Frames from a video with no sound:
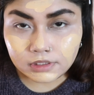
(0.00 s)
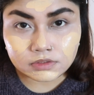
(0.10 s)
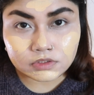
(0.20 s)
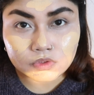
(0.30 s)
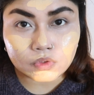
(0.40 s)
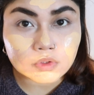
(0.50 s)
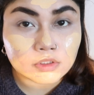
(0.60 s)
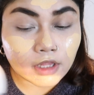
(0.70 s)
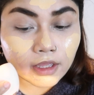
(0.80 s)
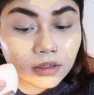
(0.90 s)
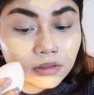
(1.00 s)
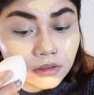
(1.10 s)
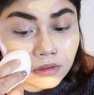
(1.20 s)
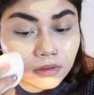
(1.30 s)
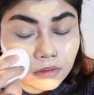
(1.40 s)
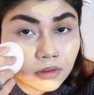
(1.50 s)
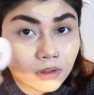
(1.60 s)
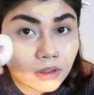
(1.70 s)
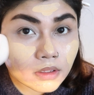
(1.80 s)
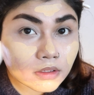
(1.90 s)
I'm just gonna like
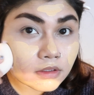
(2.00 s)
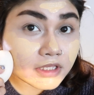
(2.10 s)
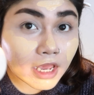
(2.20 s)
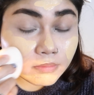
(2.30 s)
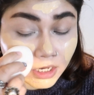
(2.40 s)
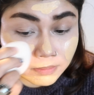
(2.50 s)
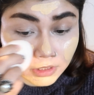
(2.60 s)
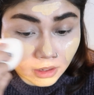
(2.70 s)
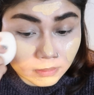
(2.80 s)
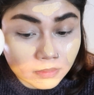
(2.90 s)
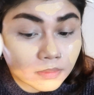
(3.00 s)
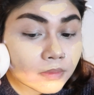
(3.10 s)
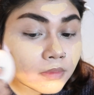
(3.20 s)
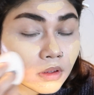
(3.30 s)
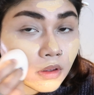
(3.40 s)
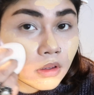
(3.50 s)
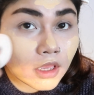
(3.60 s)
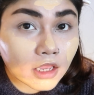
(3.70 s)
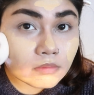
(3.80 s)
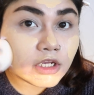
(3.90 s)
dab.
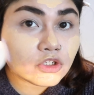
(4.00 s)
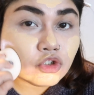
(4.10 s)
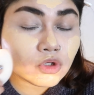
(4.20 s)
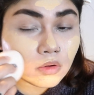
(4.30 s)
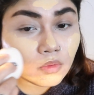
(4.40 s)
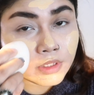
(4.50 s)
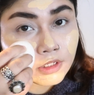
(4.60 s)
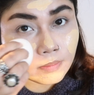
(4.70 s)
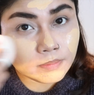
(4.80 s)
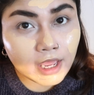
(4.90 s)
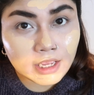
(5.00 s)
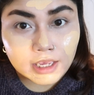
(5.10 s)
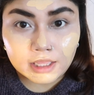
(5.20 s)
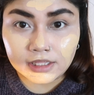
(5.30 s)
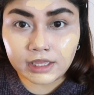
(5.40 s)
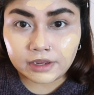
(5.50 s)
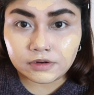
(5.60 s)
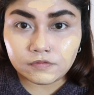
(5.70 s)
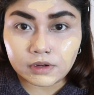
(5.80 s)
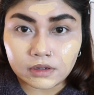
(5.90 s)
And make sure when you're applying any kind
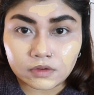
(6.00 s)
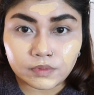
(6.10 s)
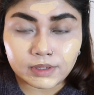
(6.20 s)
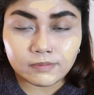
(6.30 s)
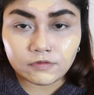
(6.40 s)
of a cream